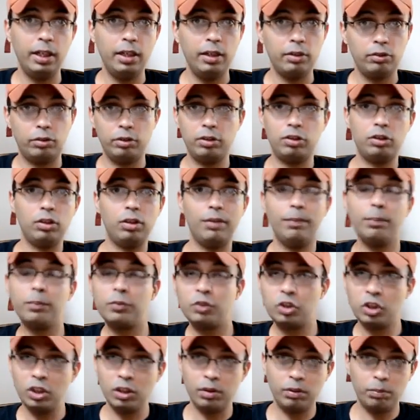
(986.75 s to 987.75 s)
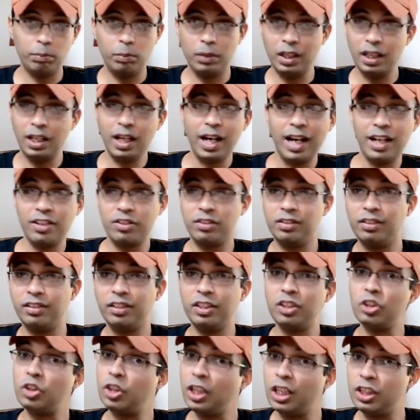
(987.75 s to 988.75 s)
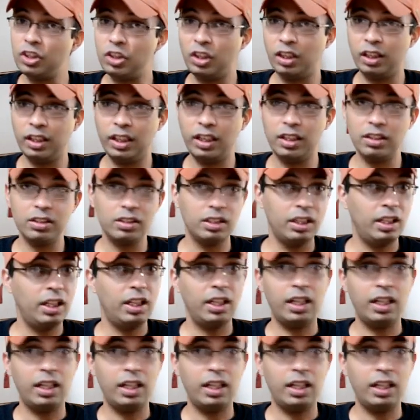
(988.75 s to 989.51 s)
So instead of me constantly changing lens,